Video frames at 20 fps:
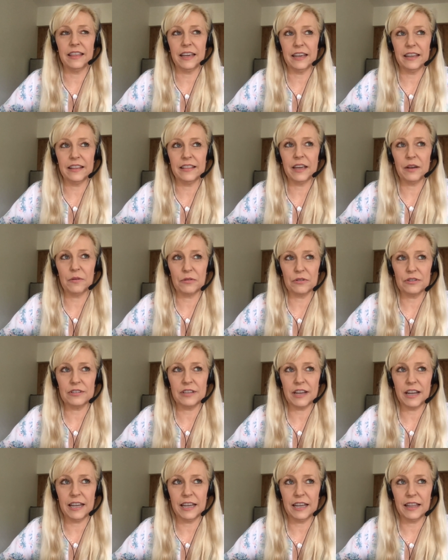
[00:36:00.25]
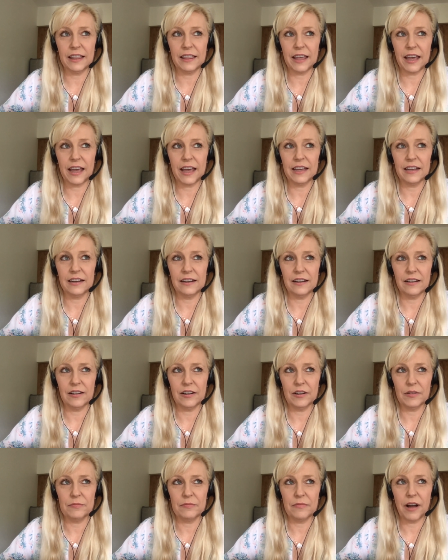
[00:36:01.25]
they were saying that, um,
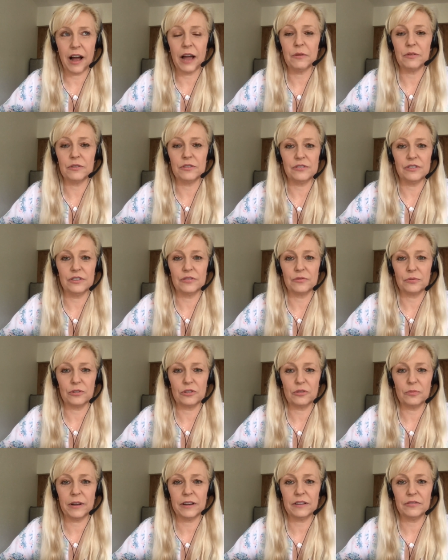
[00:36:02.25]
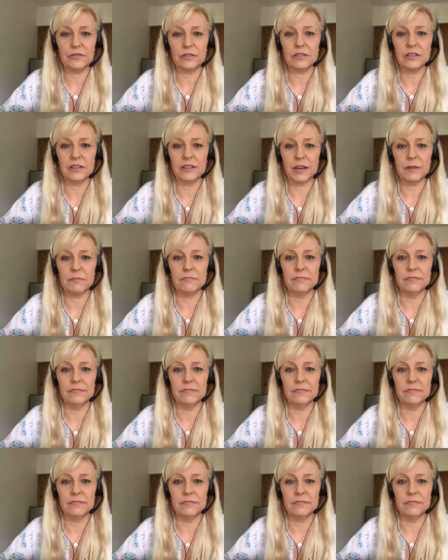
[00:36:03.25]
I was disrespectful to them,